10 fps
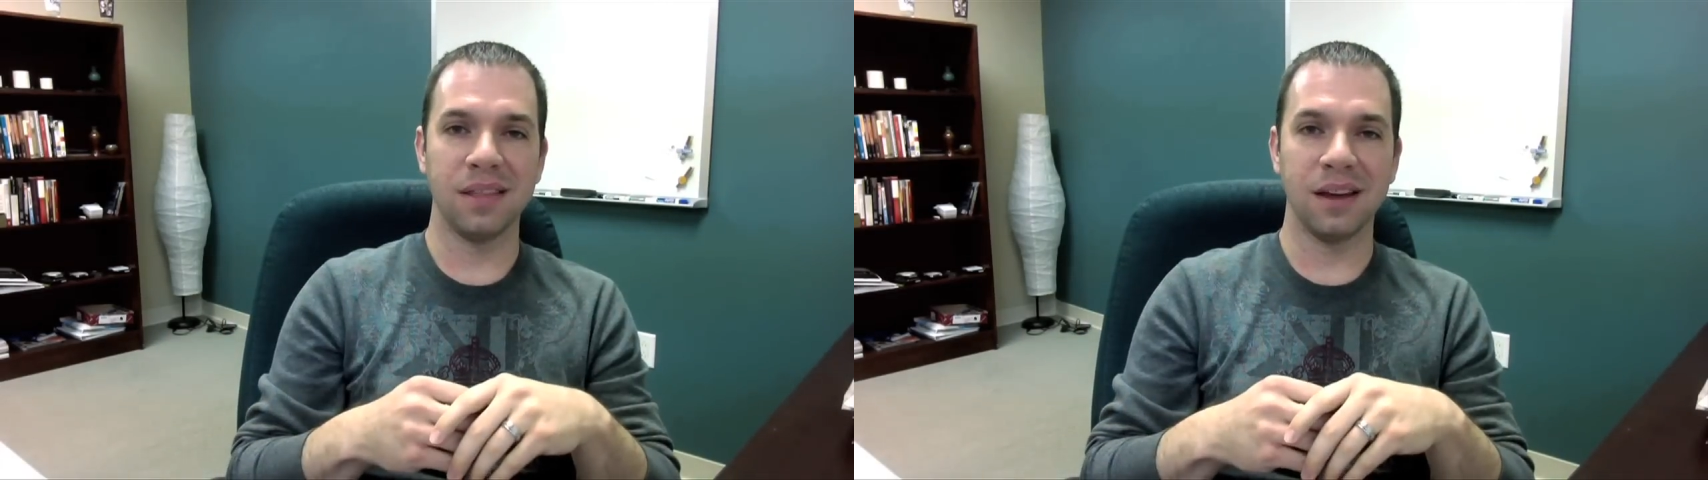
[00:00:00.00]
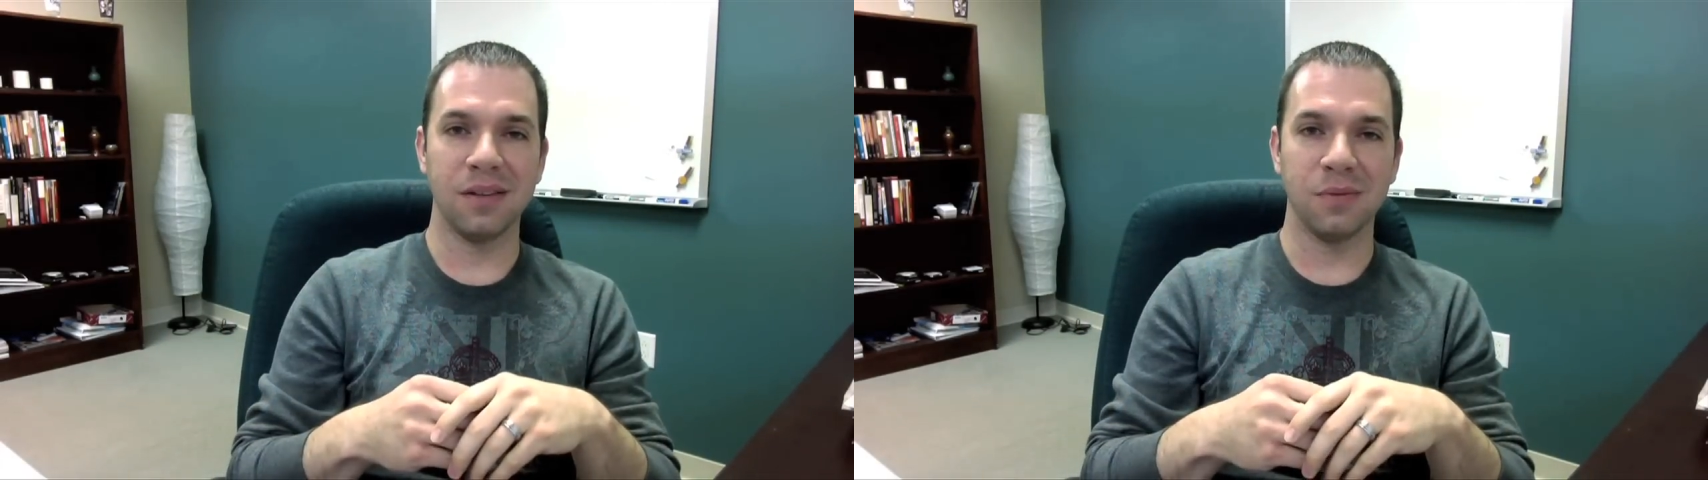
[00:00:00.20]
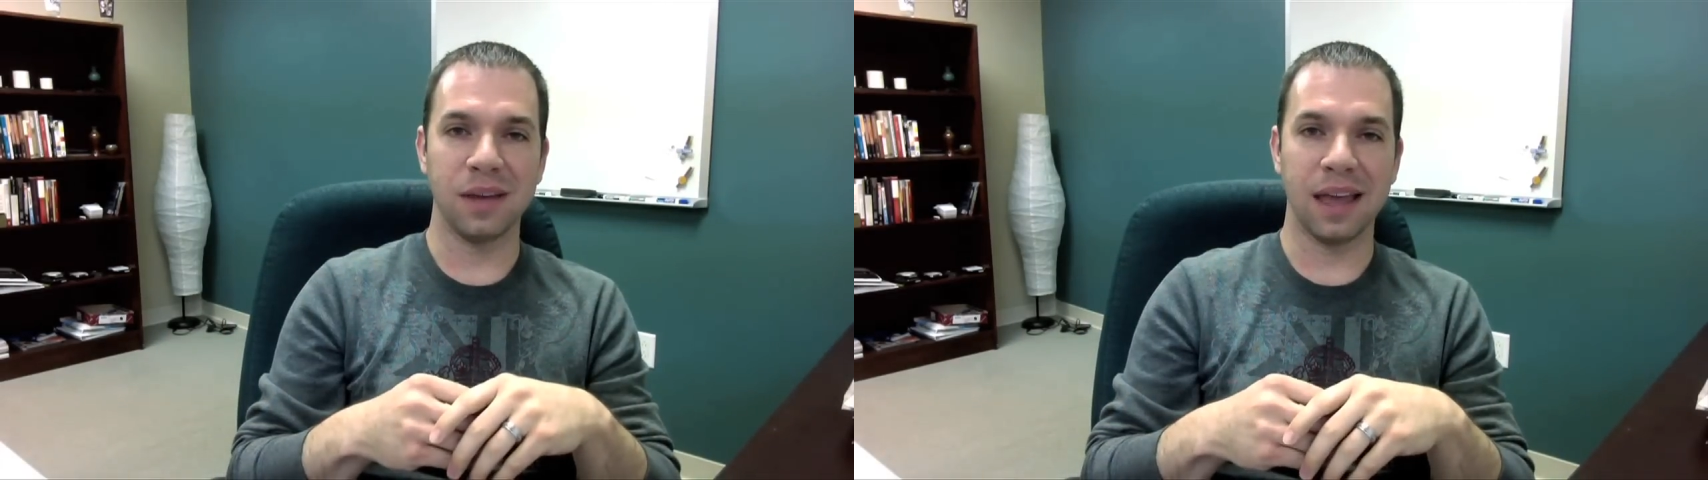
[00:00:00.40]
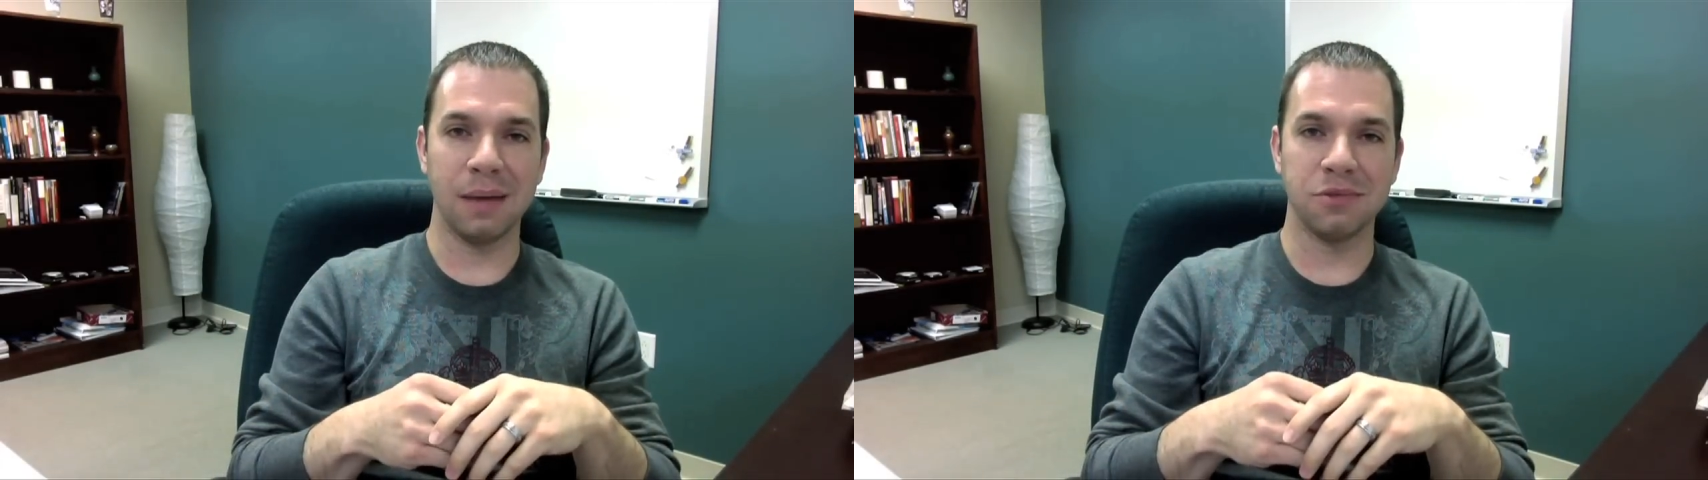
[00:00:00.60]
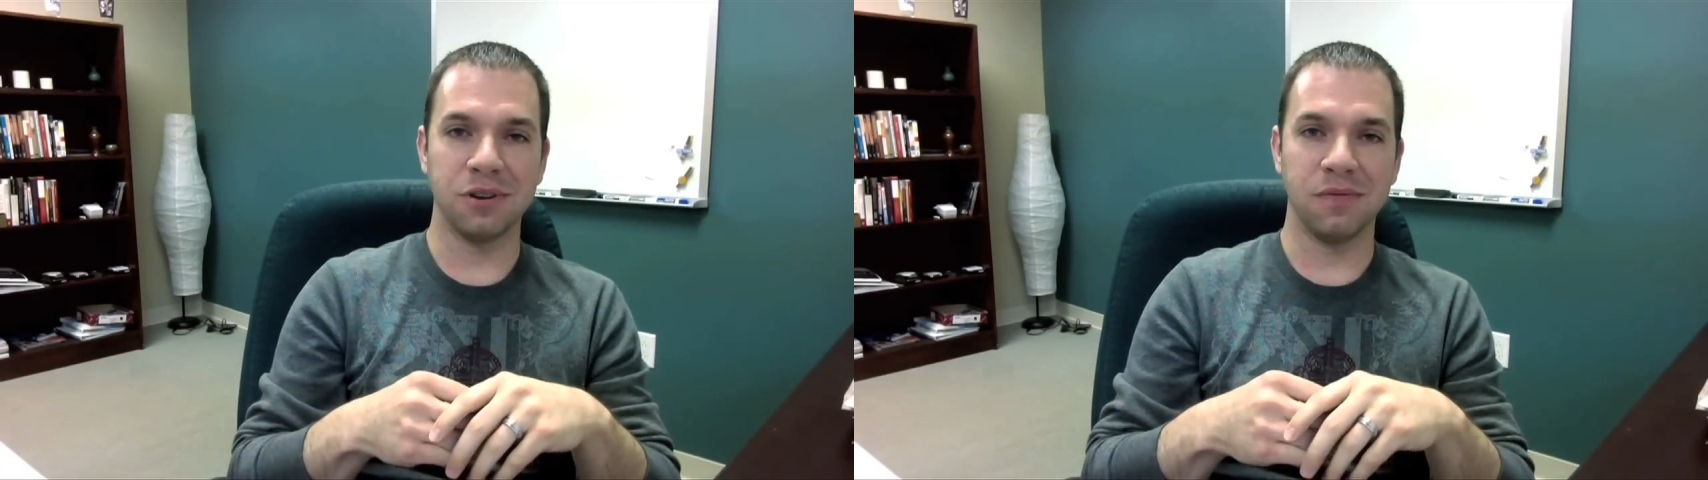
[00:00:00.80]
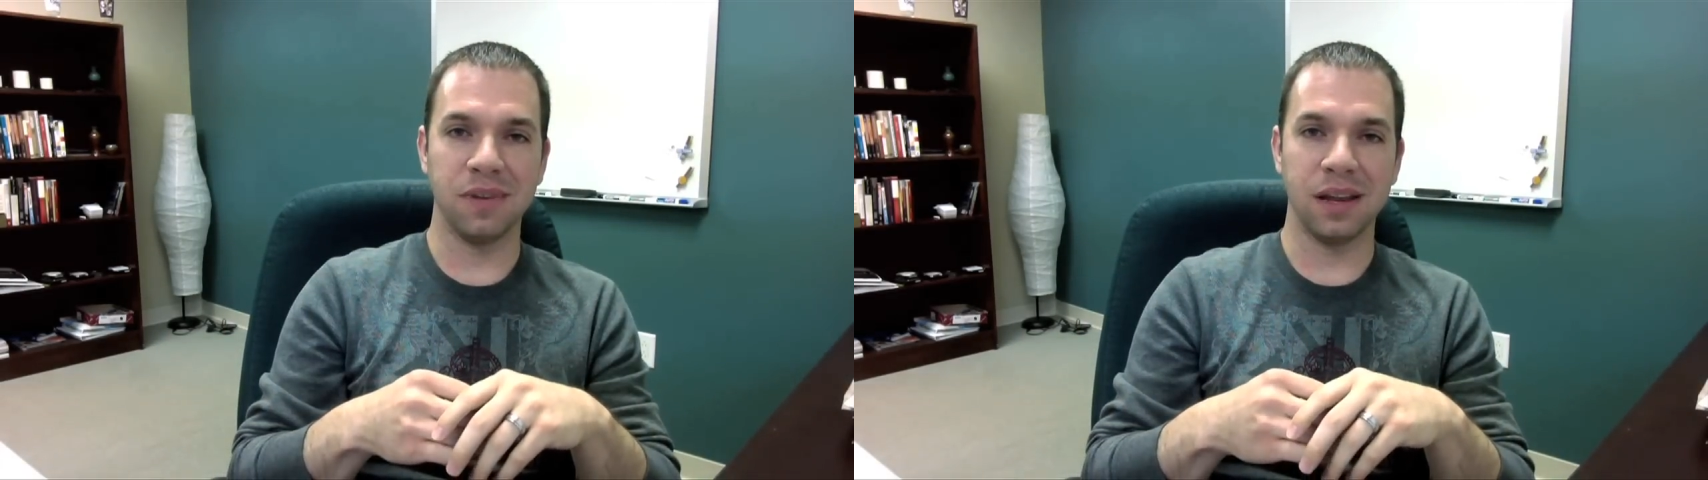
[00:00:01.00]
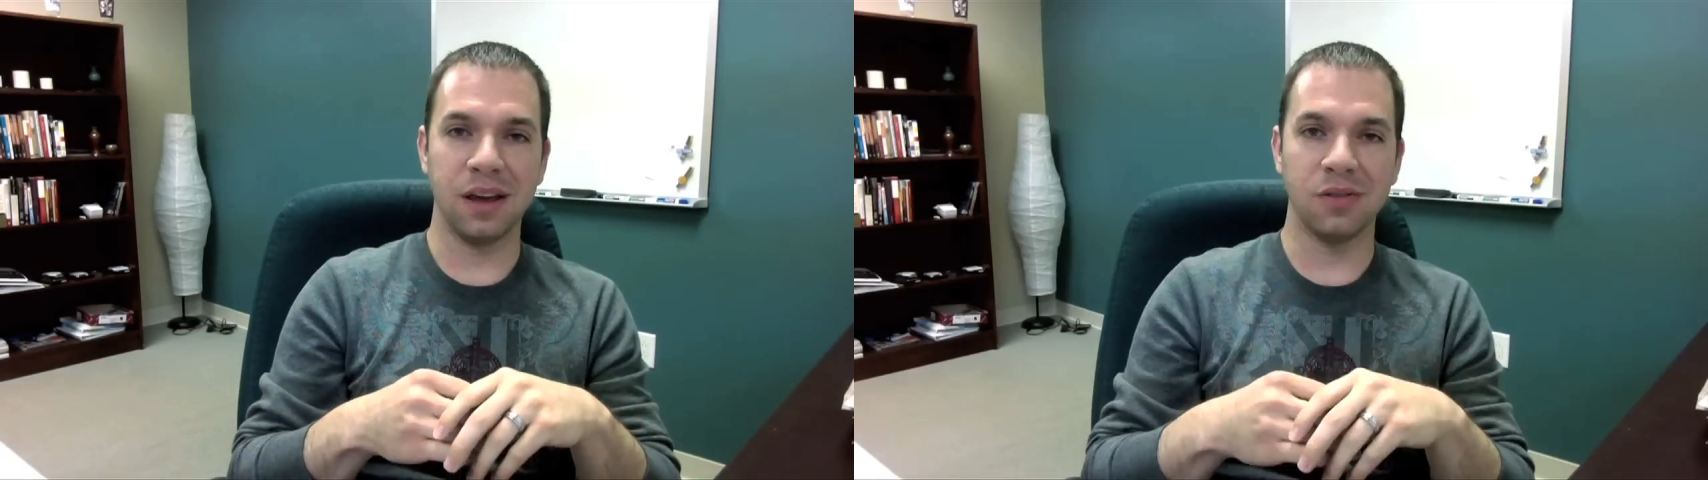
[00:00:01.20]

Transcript: there that we captured on video,